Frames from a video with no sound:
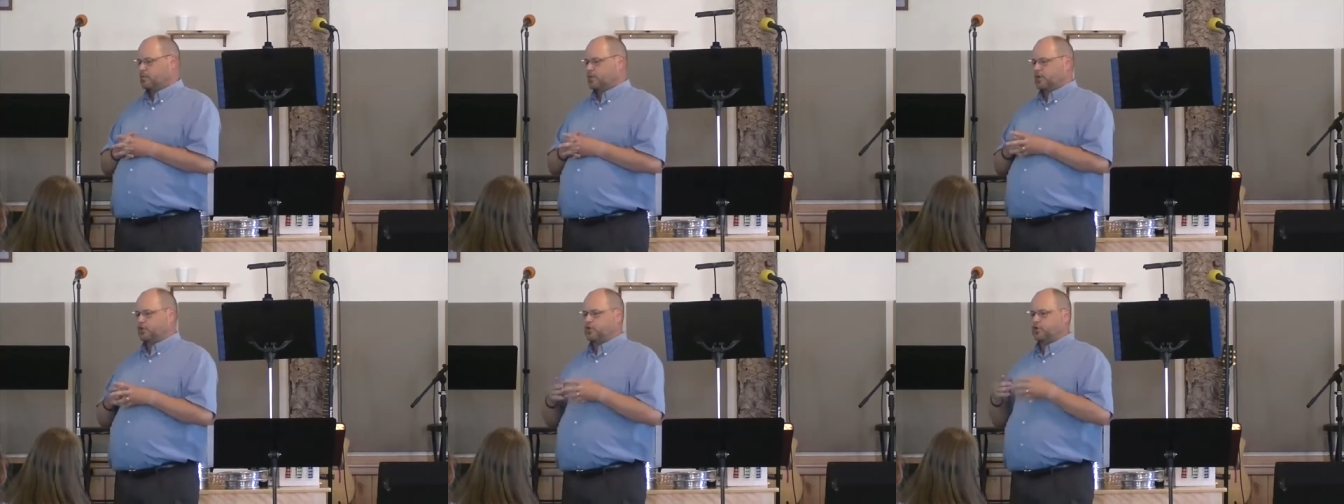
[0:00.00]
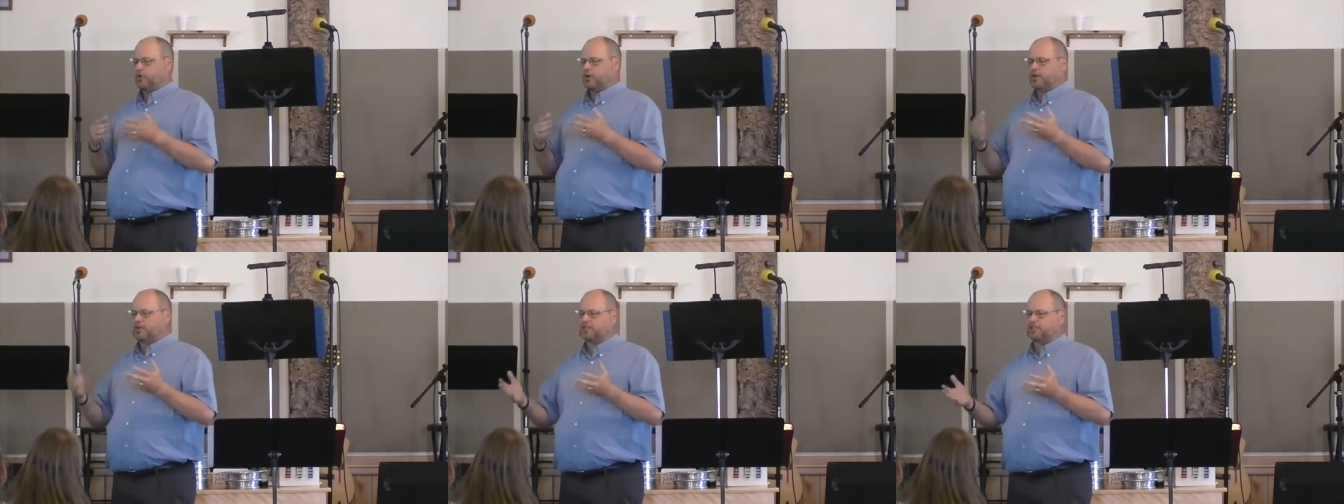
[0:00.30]
that
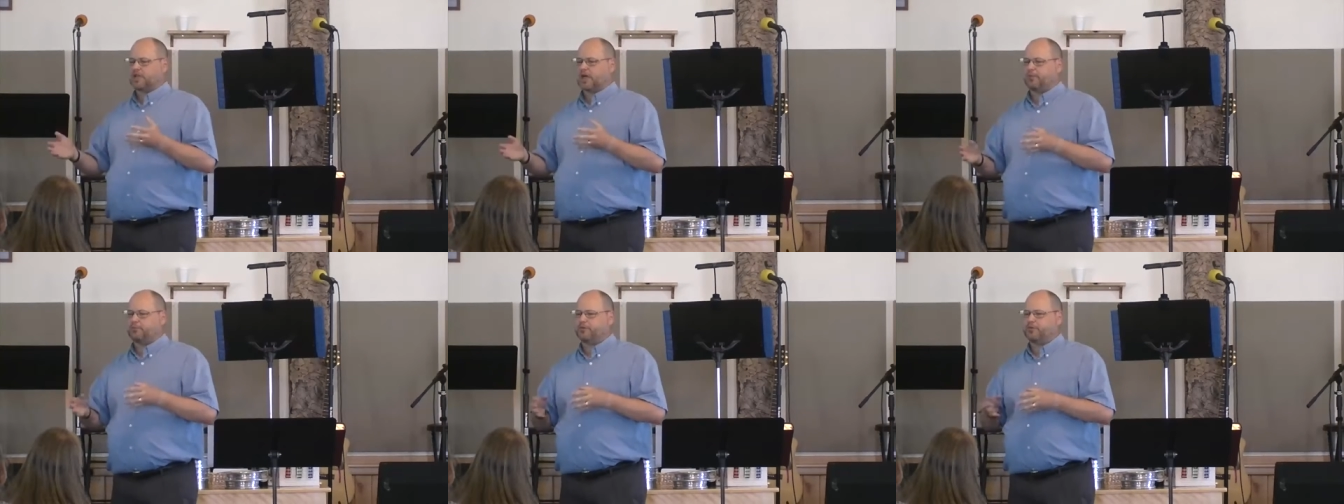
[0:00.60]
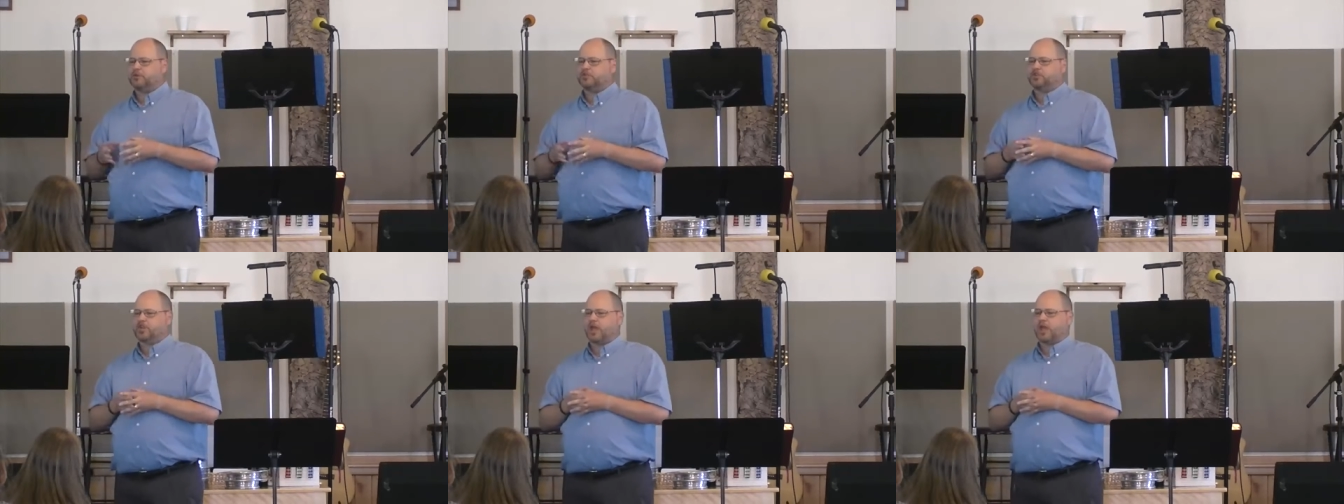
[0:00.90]
you would
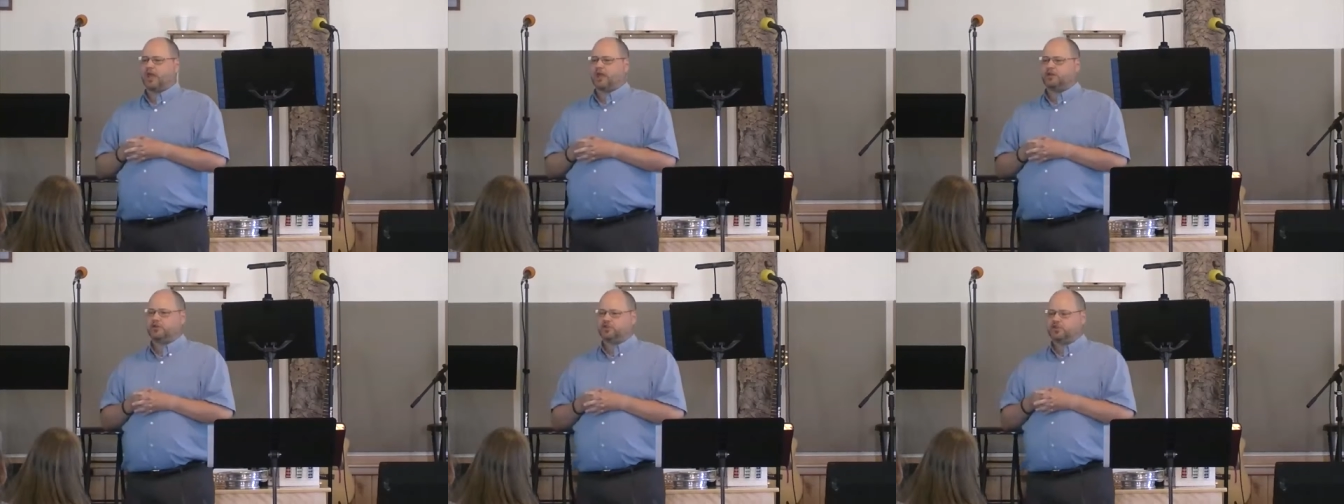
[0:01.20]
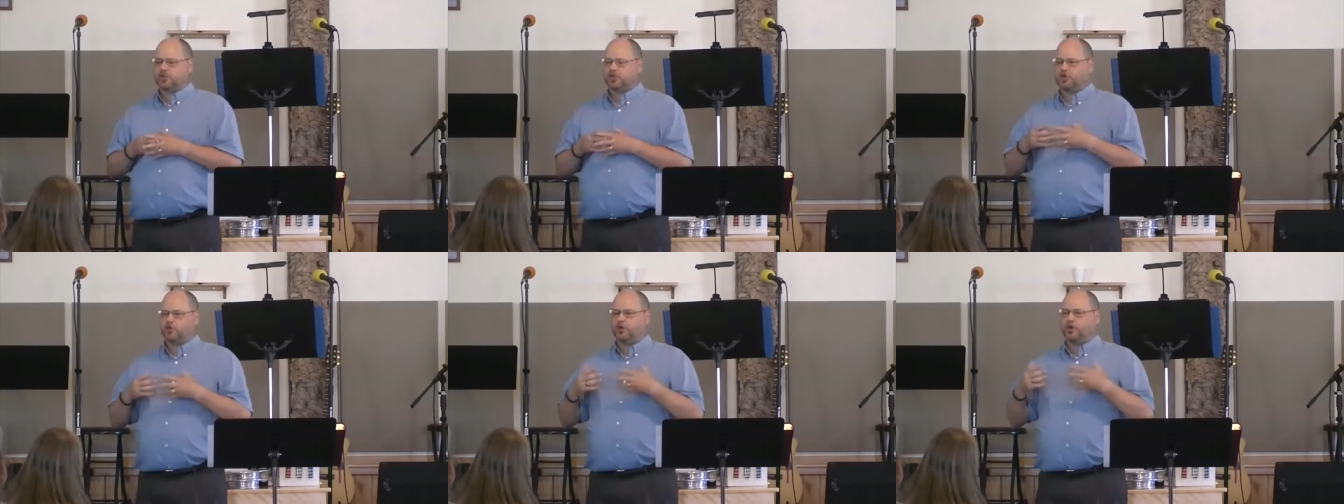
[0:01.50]
accept the
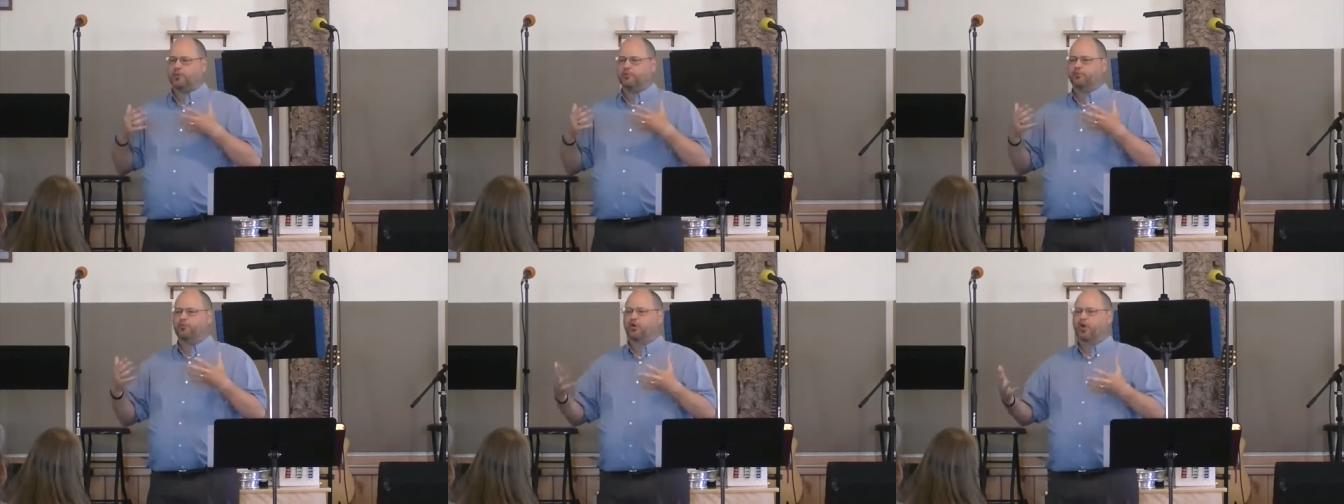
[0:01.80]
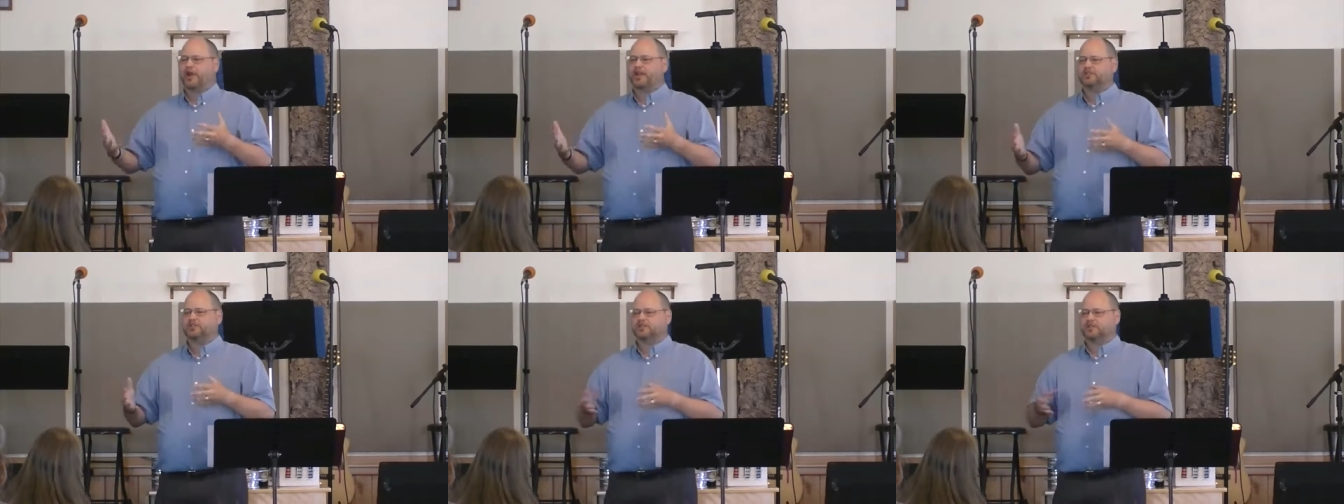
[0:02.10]
change, that you would
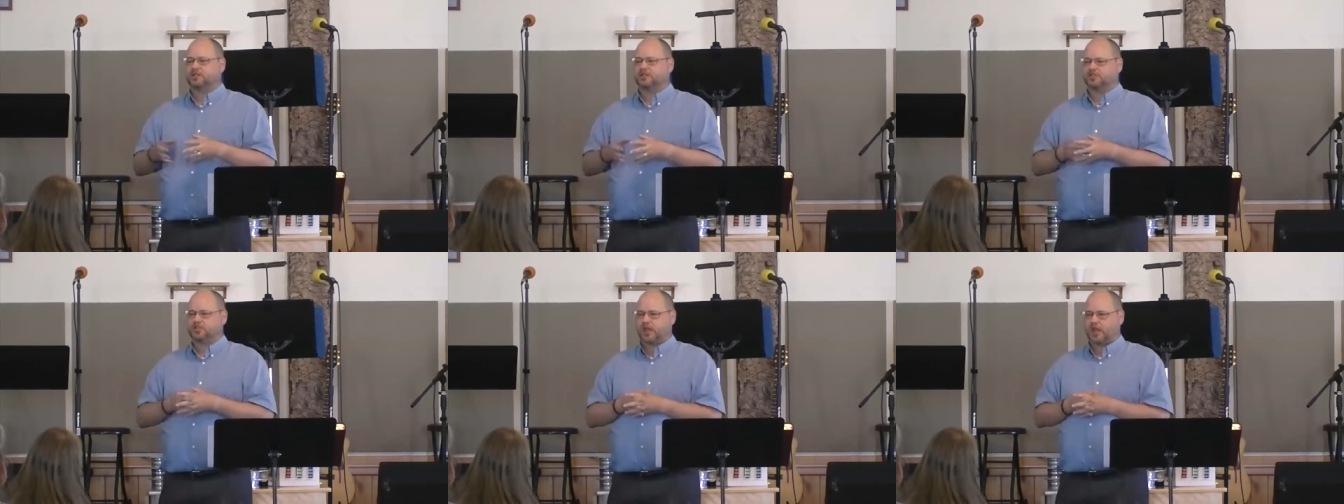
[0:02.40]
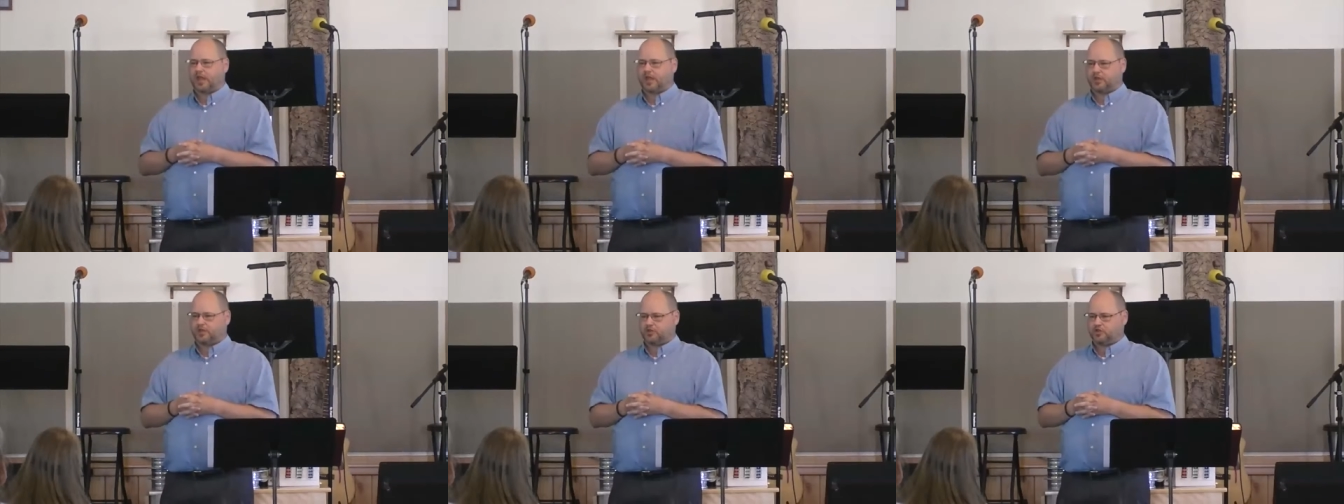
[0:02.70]
embrace the
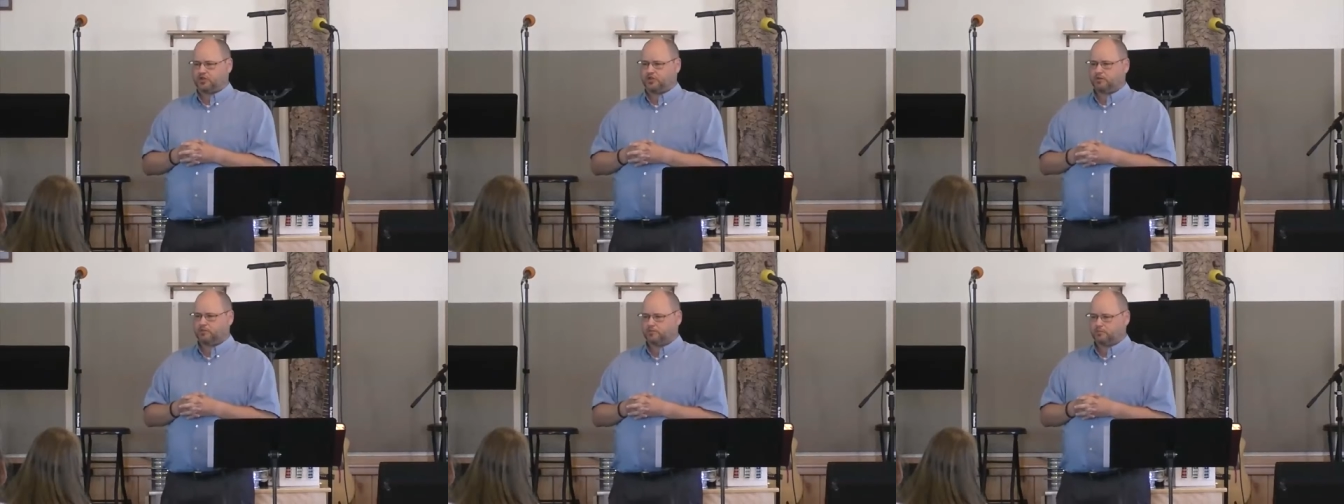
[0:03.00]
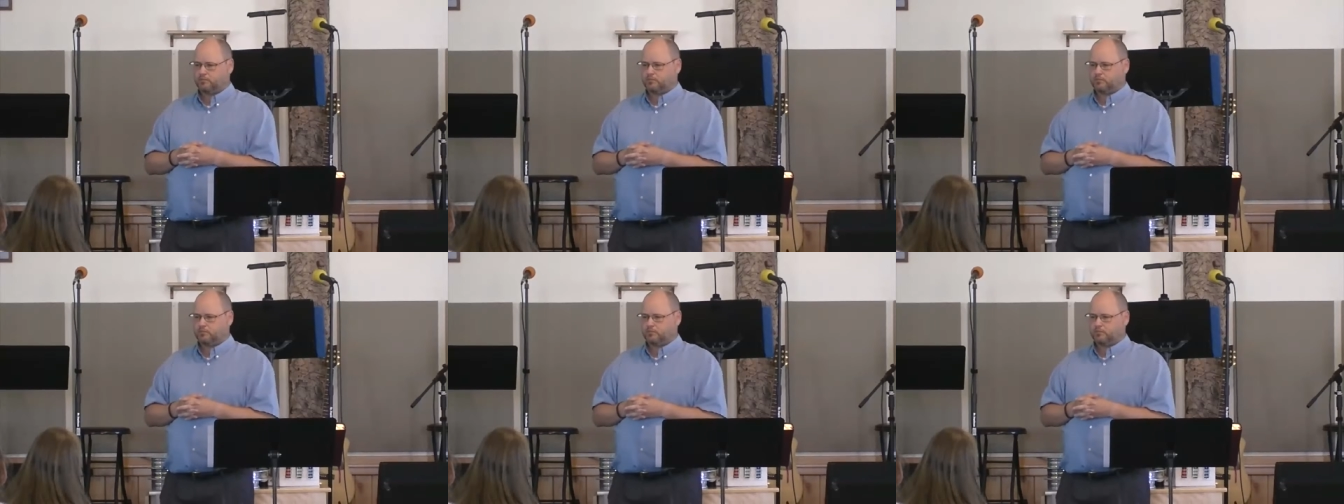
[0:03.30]
change,